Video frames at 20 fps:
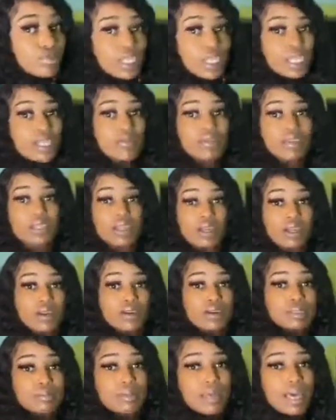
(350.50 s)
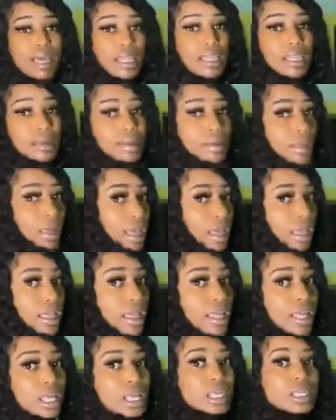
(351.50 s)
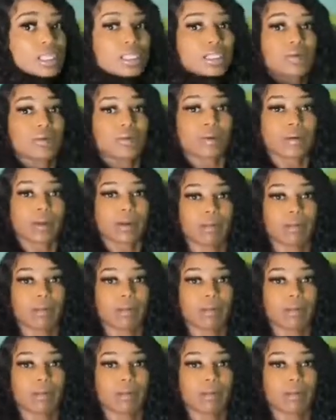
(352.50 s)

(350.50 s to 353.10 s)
giving the girl's body, okay. Don't worry